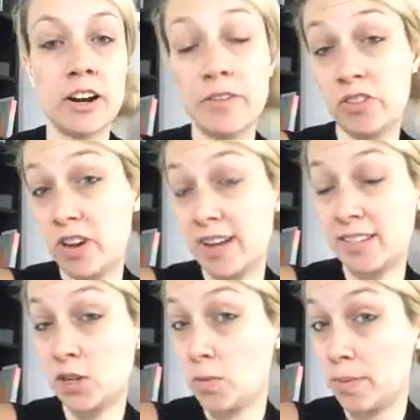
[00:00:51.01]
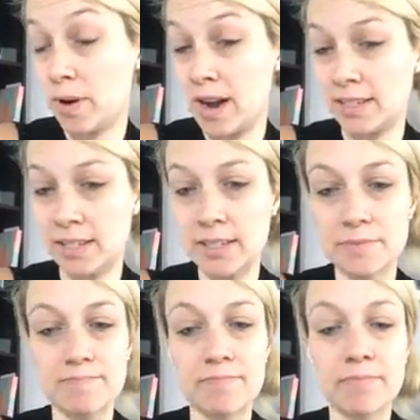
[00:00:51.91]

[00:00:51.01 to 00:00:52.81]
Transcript: you have a chance to win prizes.